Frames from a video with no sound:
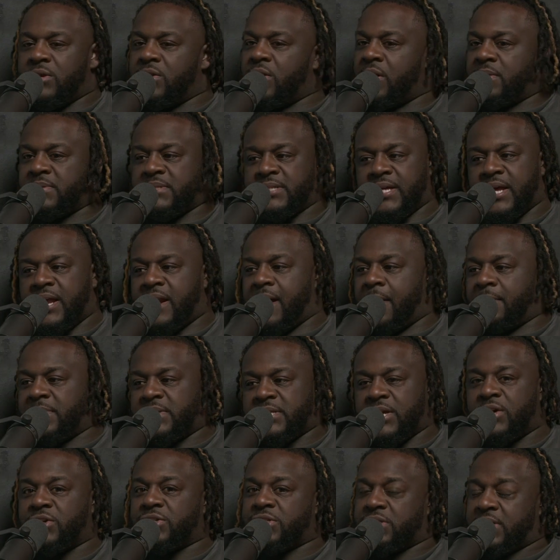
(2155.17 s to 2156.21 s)
you know what I'm saying, I'm gonna
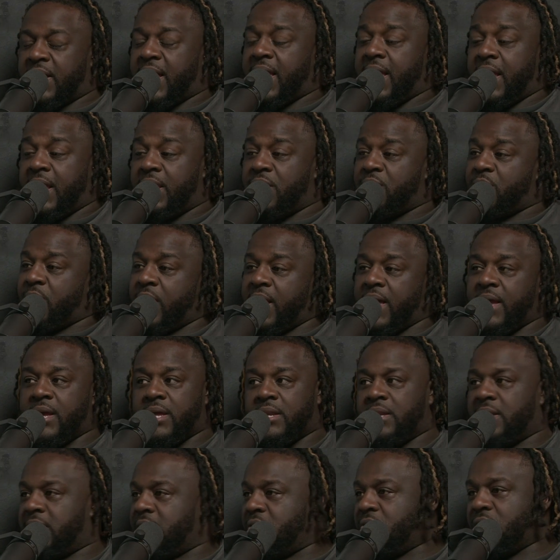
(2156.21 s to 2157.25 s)
tell Shanae anyway,
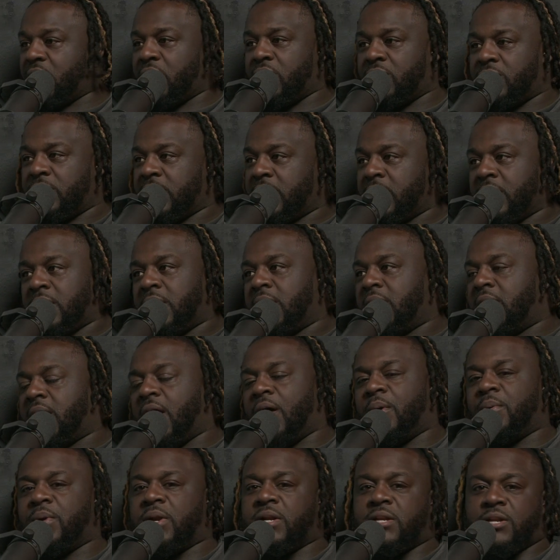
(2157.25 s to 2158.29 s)
and you know,
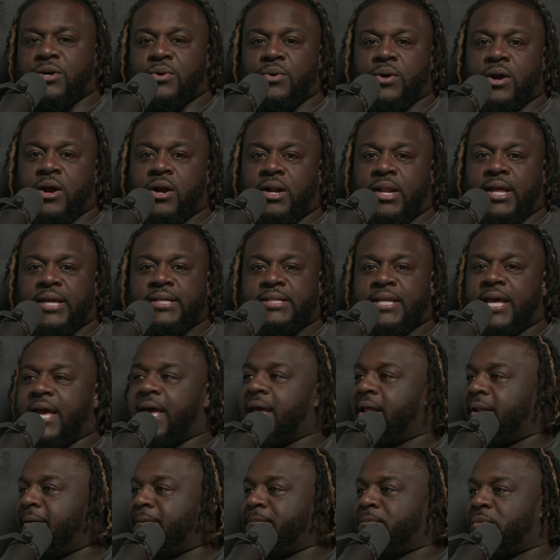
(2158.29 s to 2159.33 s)
y'all don't wanna deal with her like
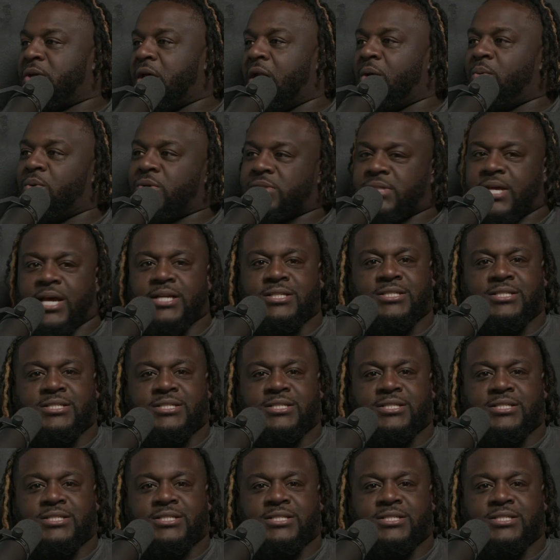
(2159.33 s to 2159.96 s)
that. Y'all don't want that